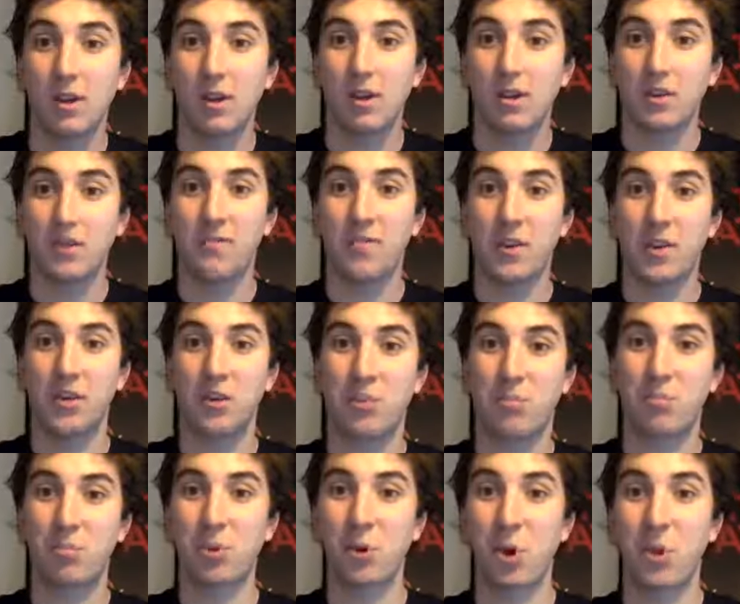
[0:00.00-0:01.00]
to find
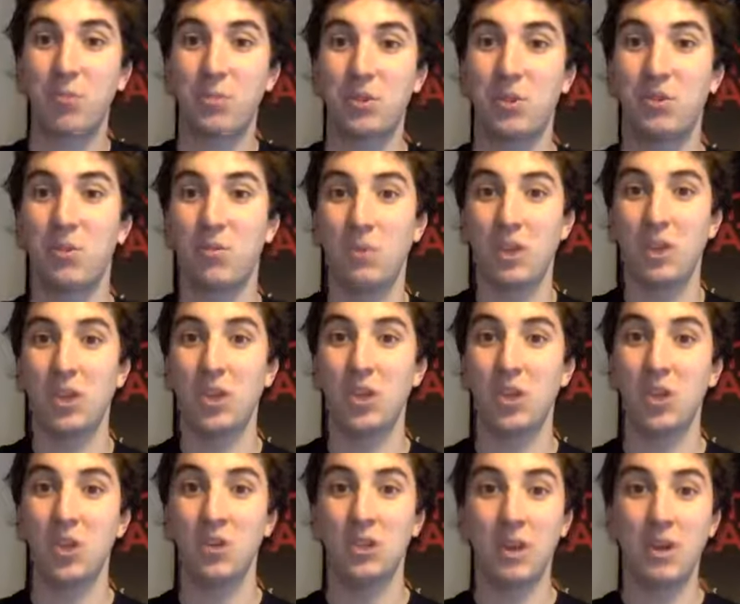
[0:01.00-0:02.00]
some props that we can
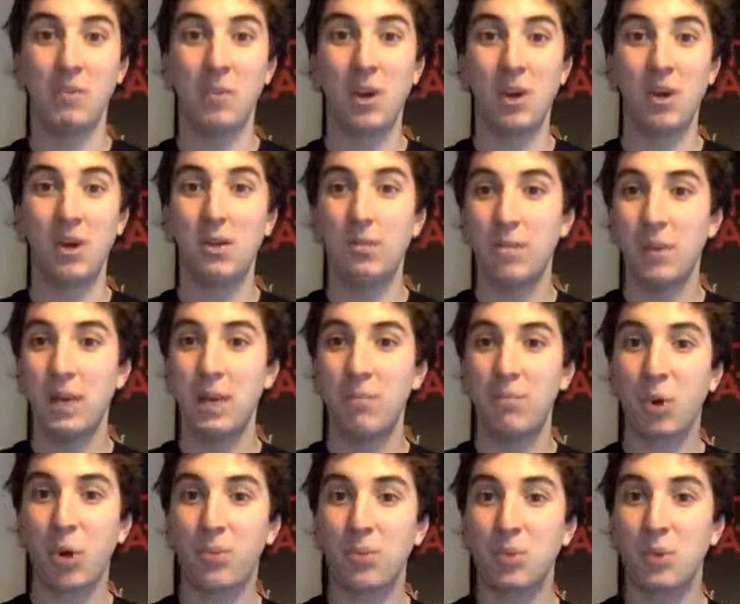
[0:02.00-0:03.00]
use. They might be
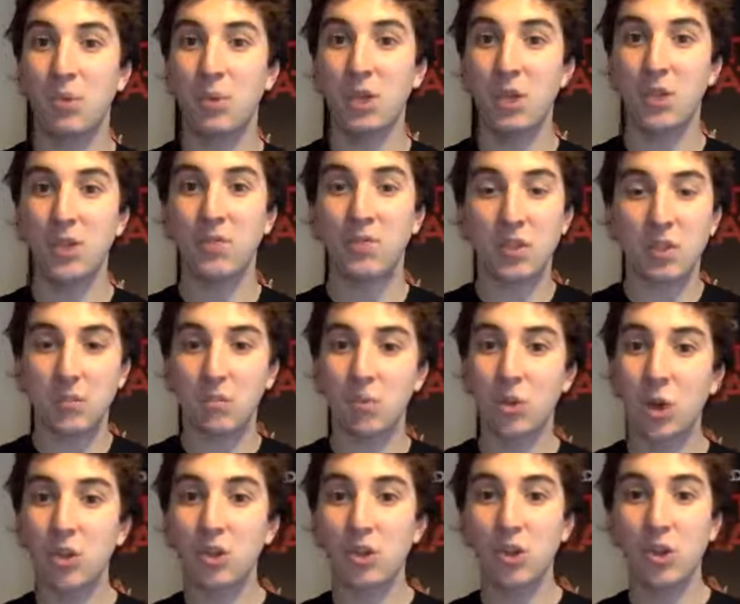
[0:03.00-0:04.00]
props that we use for some
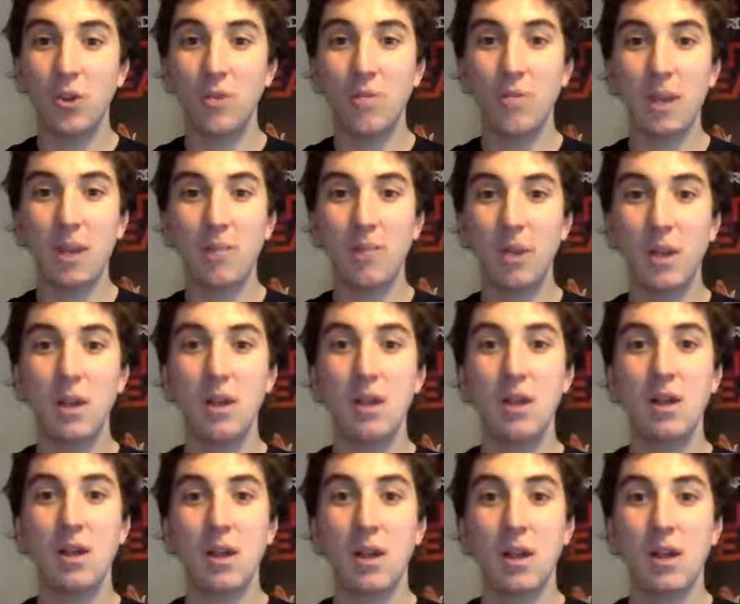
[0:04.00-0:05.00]
costume maybe.
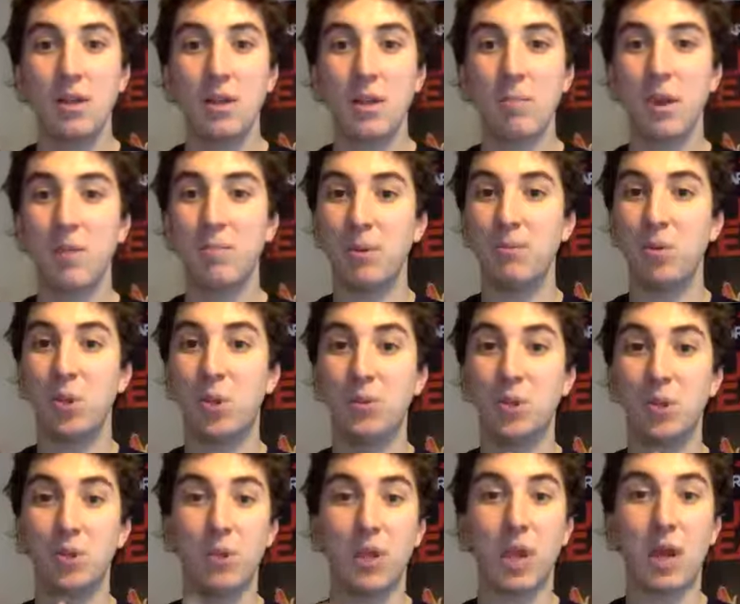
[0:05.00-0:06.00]
There might be props
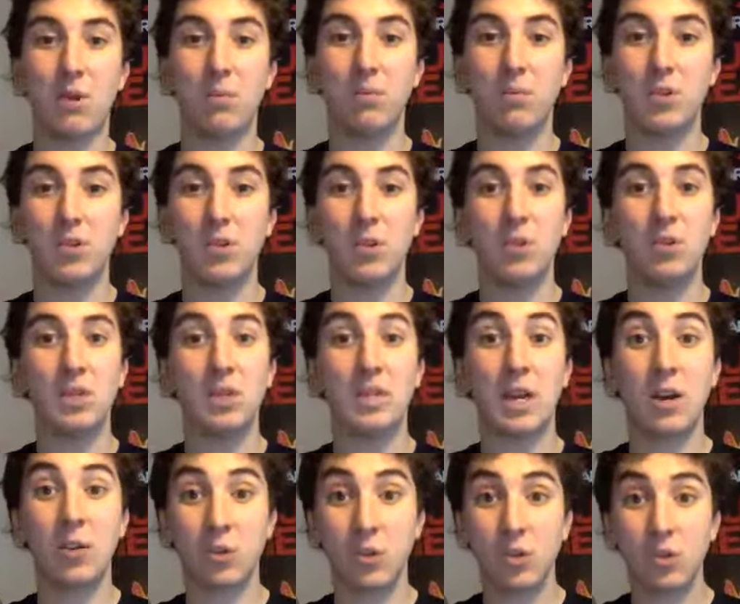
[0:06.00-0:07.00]
that we use to
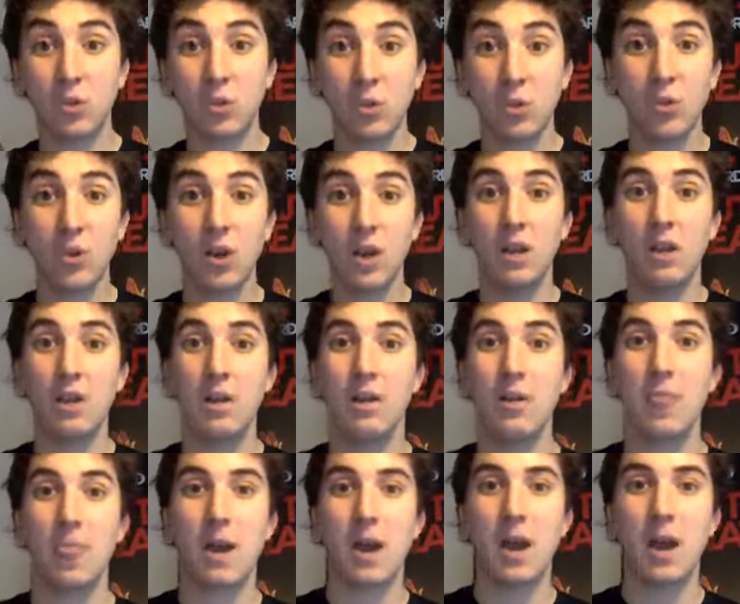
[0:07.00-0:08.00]
tell the story.
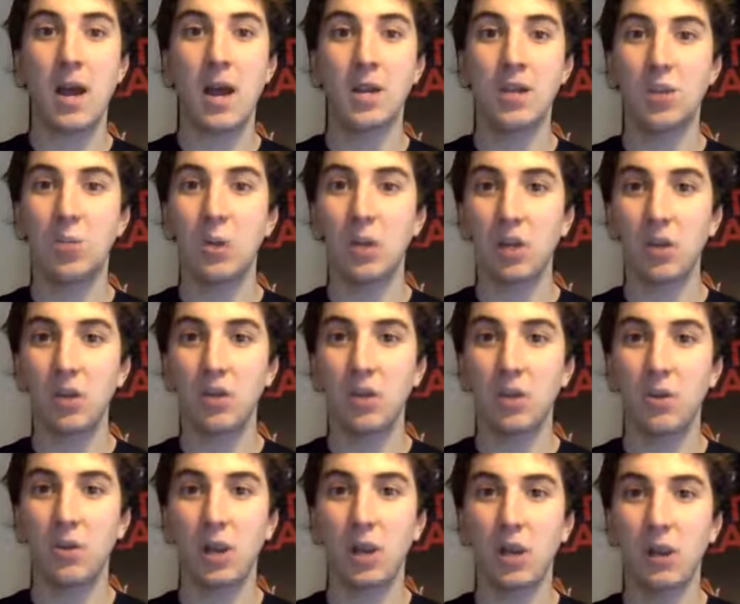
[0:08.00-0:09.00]
So we're going to
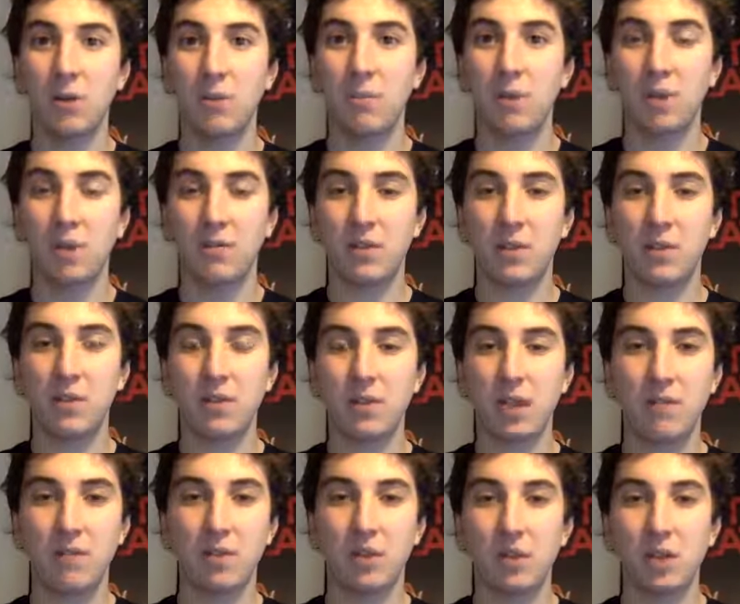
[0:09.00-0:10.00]
do a little bit of a
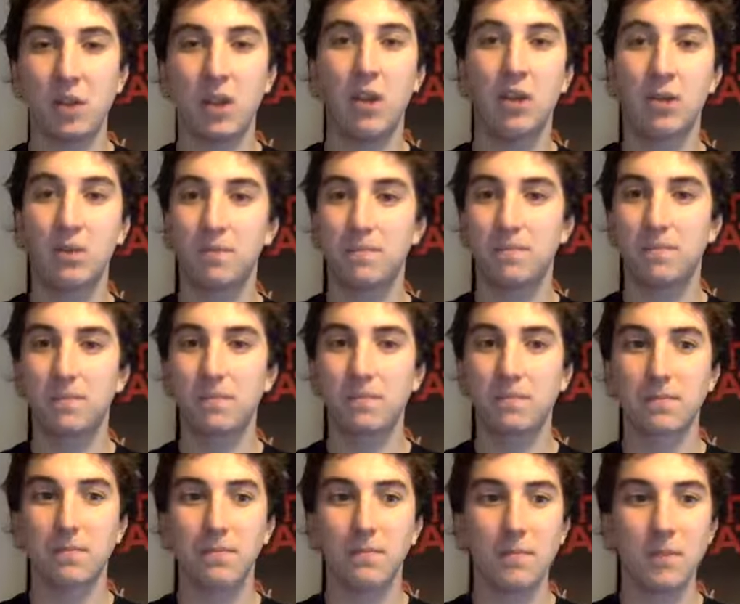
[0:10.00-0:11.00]
scavenger hunt
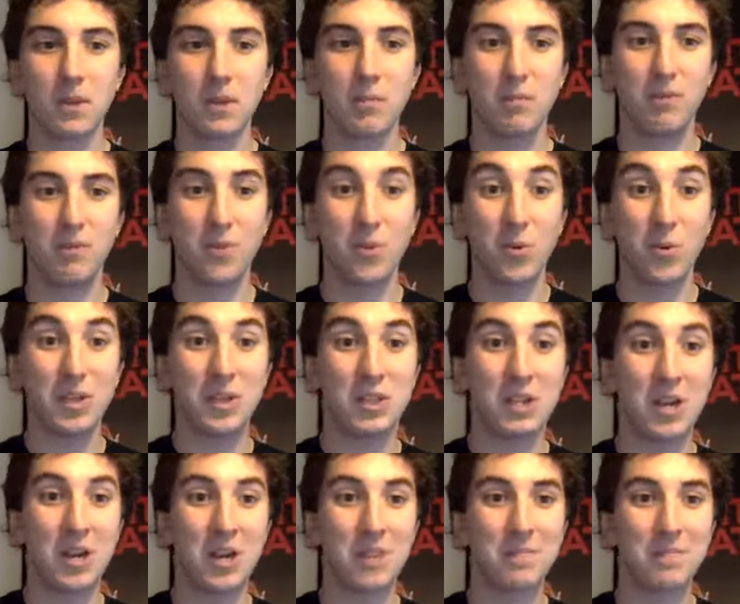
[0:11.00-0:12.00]
before we
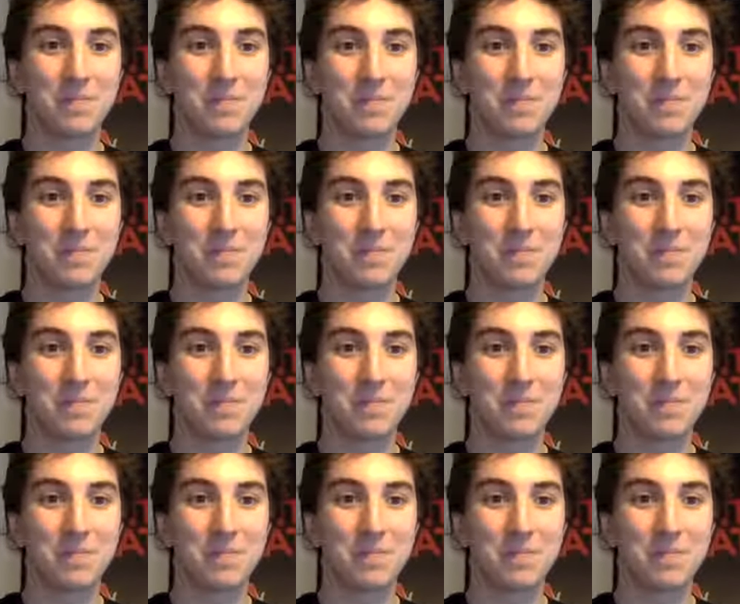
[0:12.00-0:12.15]
start.